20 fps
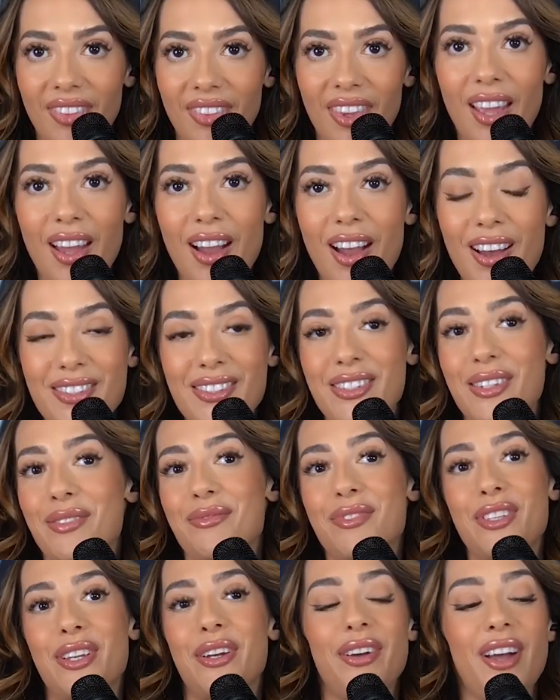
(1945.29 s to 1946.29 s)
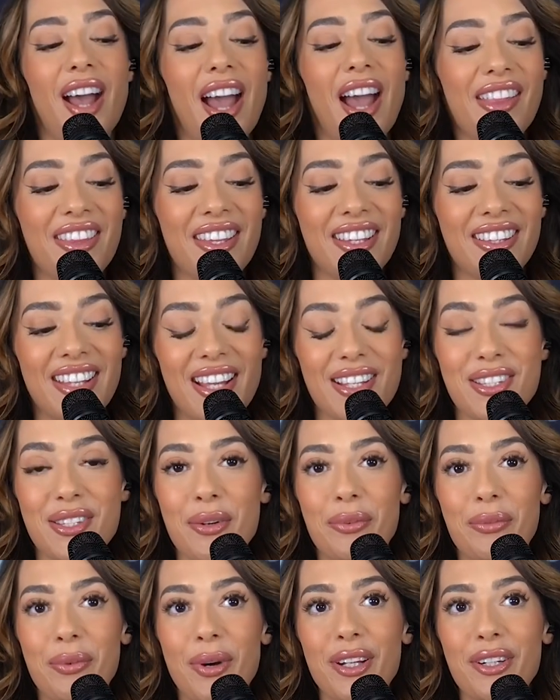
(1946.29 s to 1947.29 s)
Awesome. So I think that's
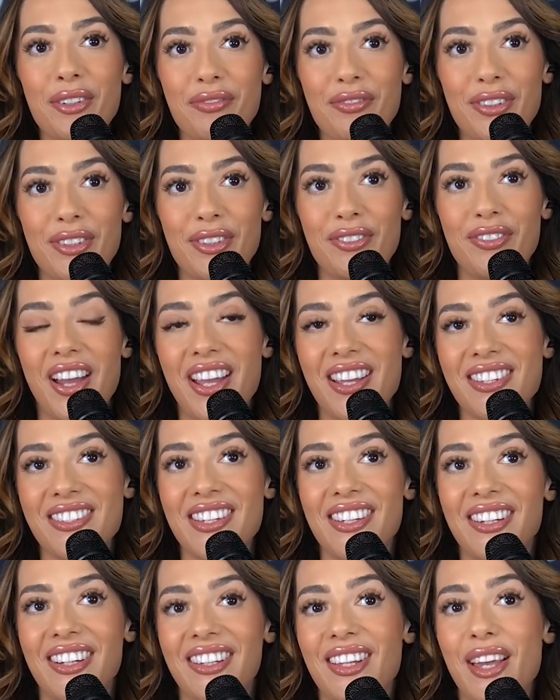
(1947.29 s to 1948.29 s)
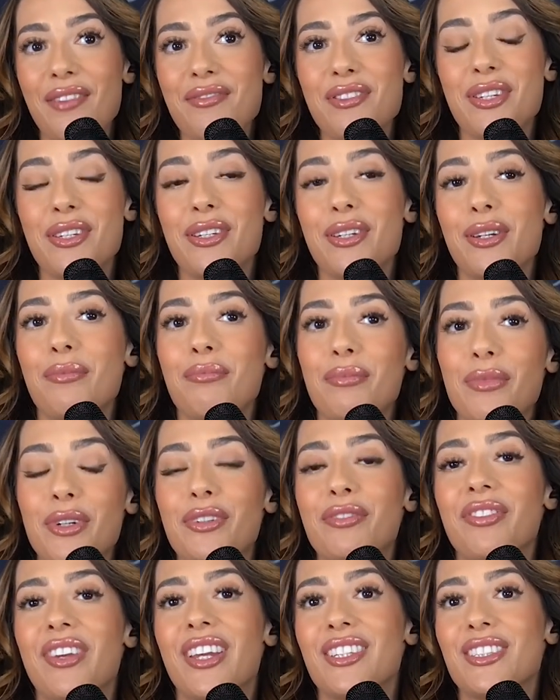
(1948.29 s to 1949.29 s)
wonderful advice. And I'd love to
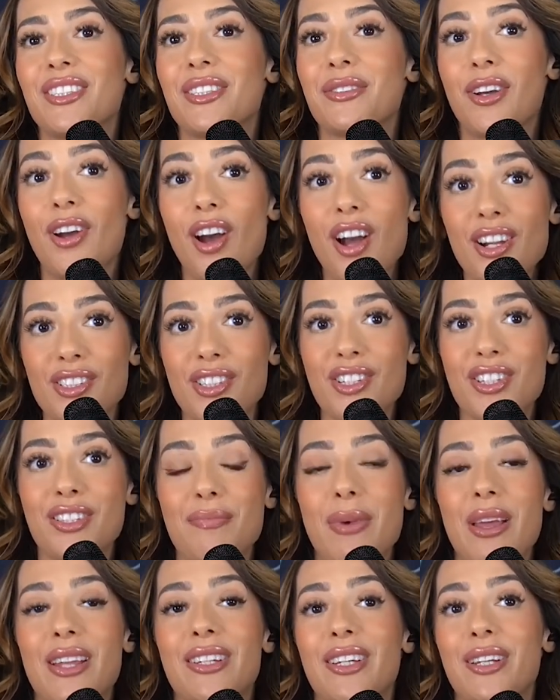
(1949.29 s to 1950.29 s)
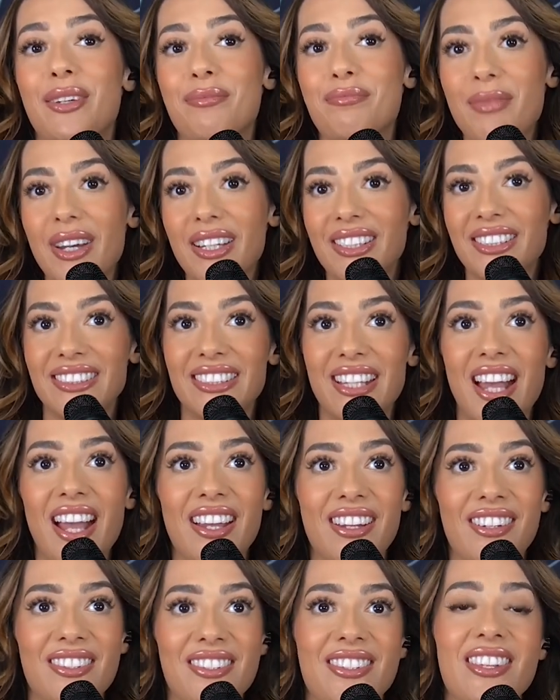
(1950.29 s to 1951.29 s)
move into conscious spending, money
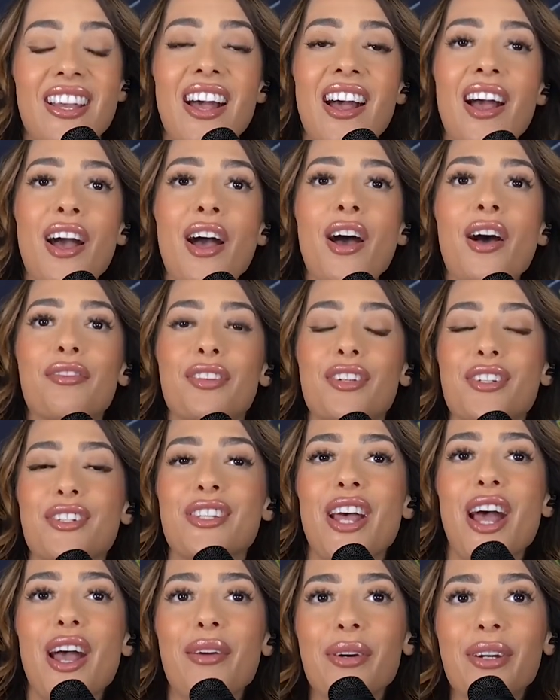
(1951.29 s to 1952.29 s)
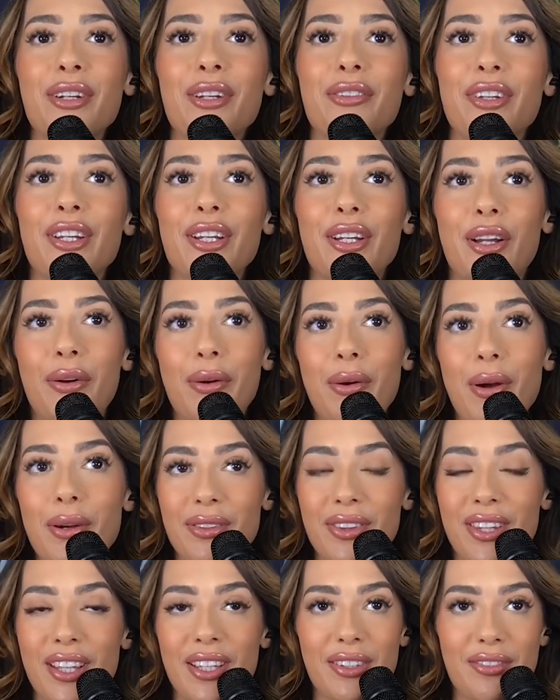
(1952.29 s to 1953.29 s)
dials. First, I want to read a quote
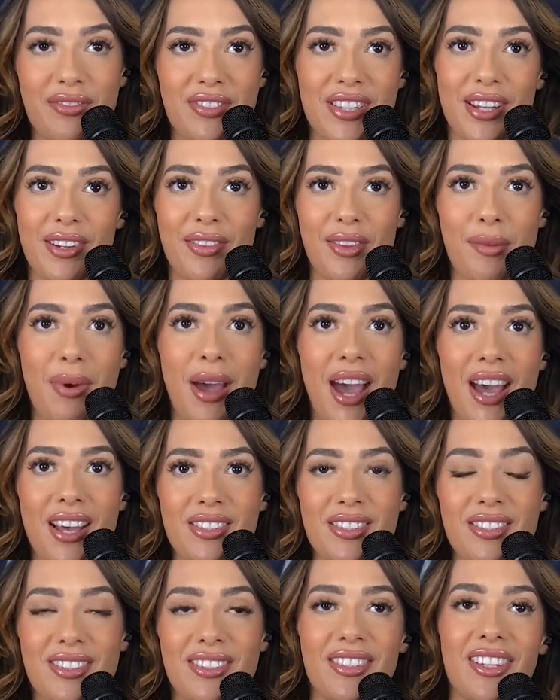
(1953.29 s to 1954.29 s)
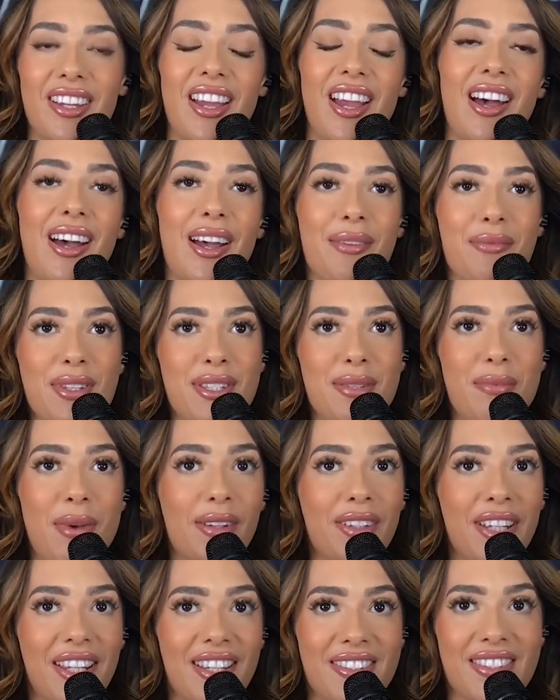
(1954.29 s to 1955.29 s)
that you've said in the past. Um, it's
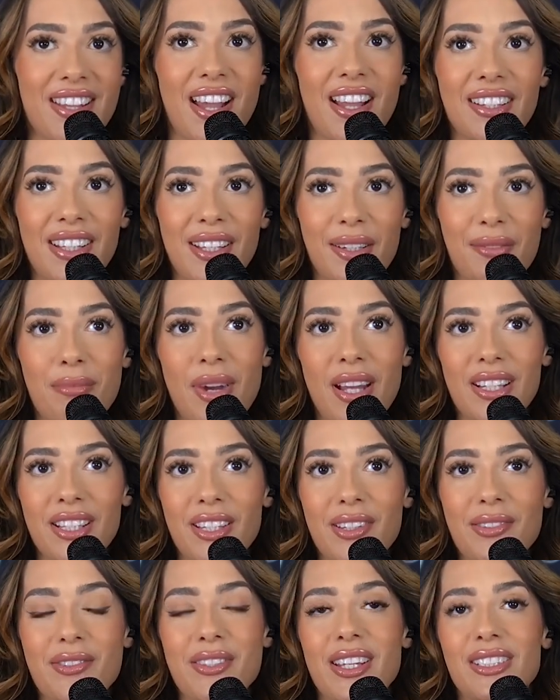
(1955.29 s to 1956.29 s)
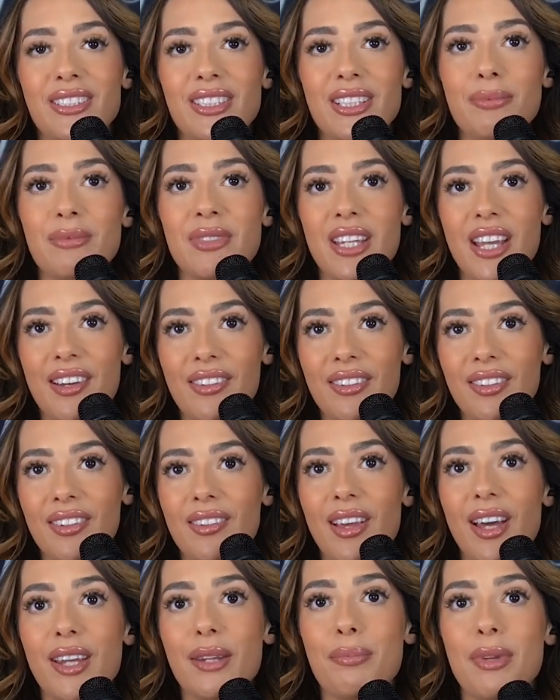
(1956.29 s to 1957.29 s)
about anxiety and money. You say deep down, a
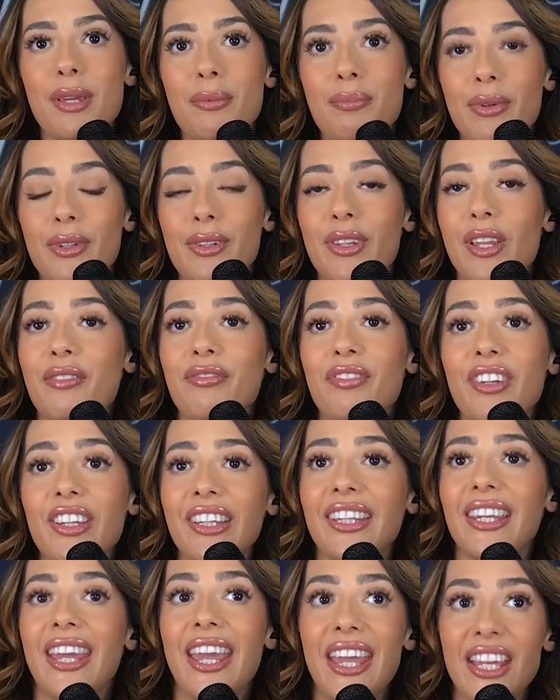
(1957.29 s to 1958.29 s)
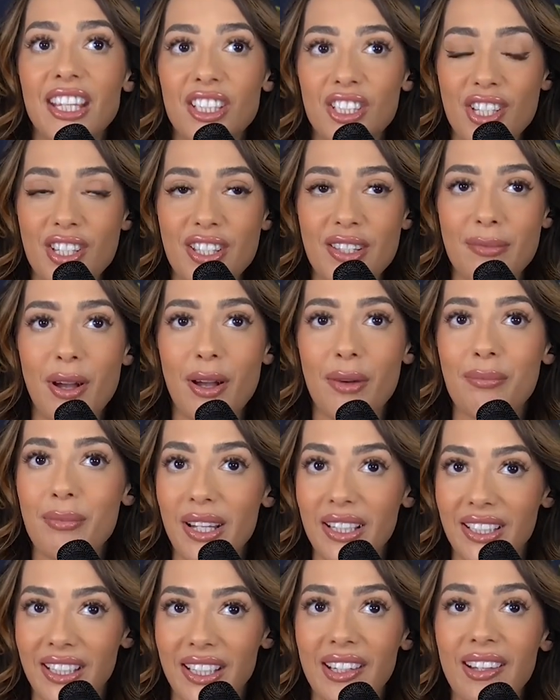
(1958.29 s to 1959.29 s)
lot of people love feeling anxious about
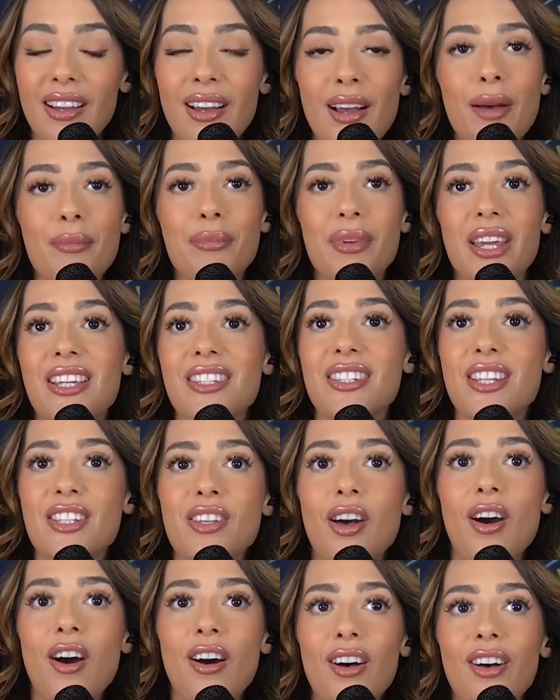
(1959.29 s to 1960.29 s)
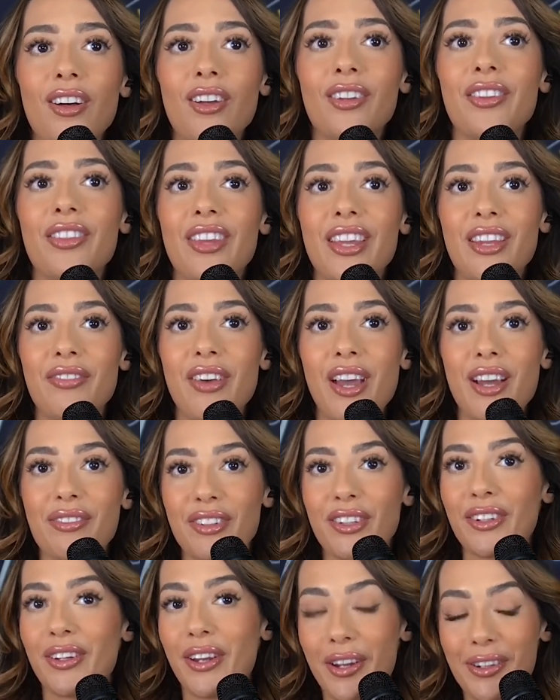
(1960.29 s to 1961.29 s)
money because it's all they've
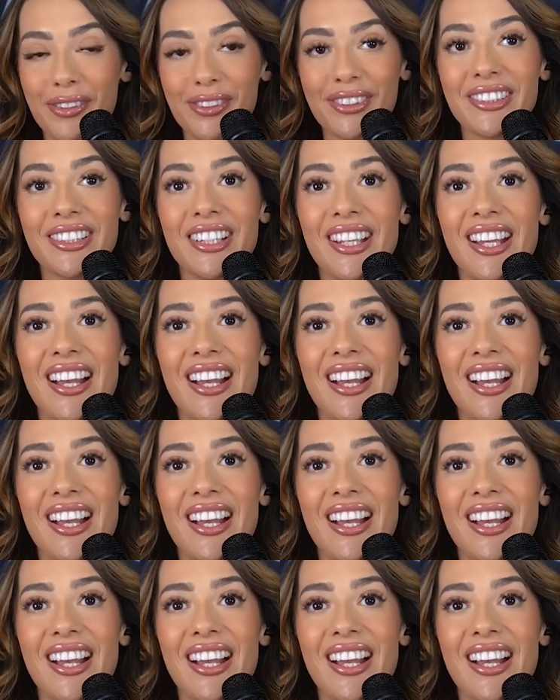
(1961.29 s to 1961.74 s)
ever known.